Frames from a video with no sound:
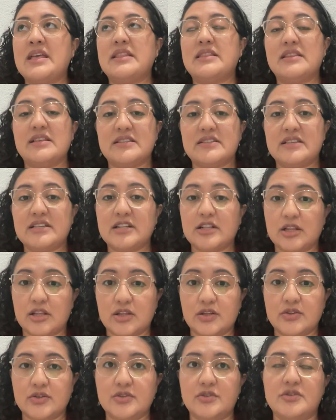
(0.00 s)
This
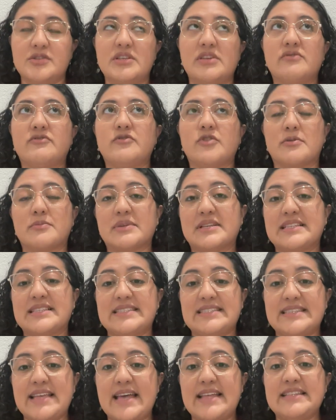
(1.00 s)
includes informed
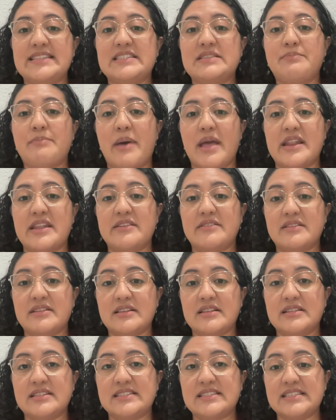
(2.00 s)
consents,
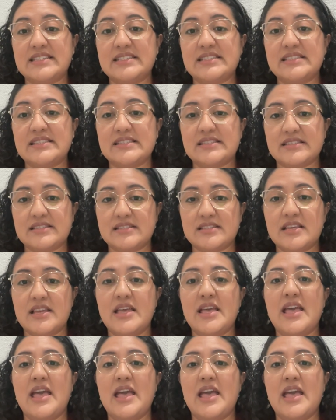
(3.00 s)
benefits,